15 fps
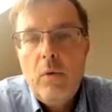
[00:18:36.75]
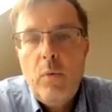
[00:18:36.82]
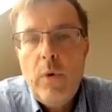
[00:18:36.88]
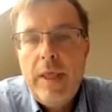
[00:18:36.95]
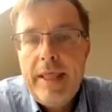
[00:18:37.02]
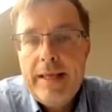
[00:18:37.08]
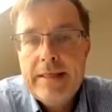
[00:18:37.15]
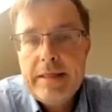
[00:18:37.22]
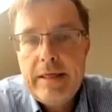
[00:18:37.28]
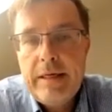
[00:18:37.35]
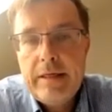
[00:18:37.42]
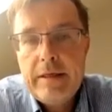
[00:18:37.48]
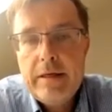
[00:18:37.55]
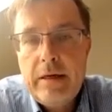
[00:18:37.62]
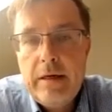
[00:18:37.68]
We think that
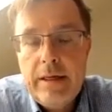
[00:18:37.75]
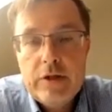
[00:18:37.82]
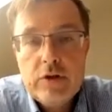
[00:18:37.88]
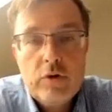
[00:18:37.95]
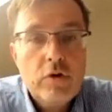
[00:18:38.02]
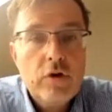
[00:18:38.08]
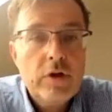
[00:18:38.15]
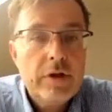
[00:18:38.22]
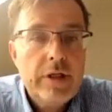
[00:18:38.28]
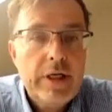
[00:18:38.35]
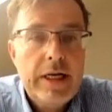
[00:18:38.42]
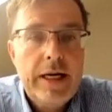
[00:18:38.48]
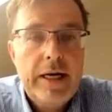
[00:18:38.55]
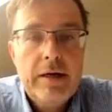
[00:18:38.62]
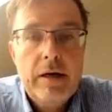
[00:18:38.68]
it needs to
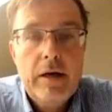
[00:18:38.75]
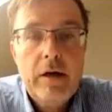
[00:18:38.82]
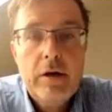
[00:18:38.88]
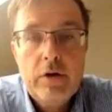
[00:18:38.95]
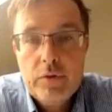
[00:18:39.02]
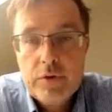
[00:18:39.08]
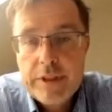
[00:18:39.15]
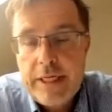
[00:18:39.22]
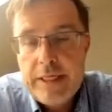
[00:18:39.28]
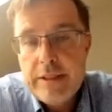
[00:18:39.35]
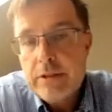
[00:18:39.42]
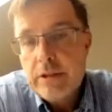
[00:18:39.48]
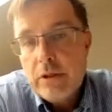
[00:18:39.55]
contain use case.